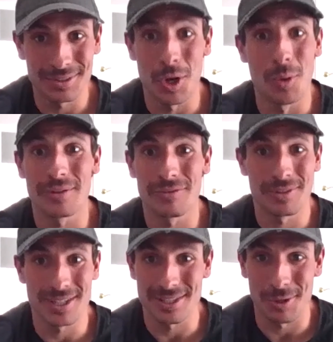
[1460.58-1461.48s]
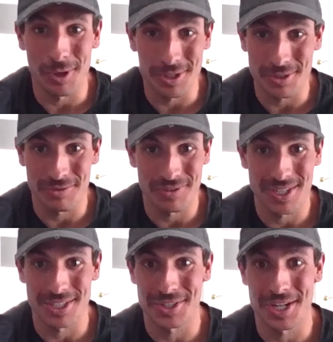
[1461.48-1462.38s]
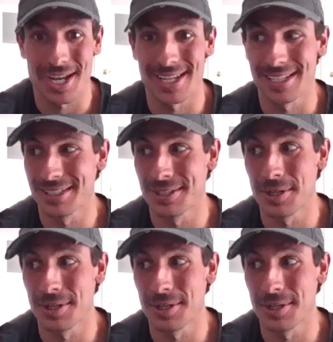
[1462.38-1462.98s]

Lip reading: going for these larger fish, I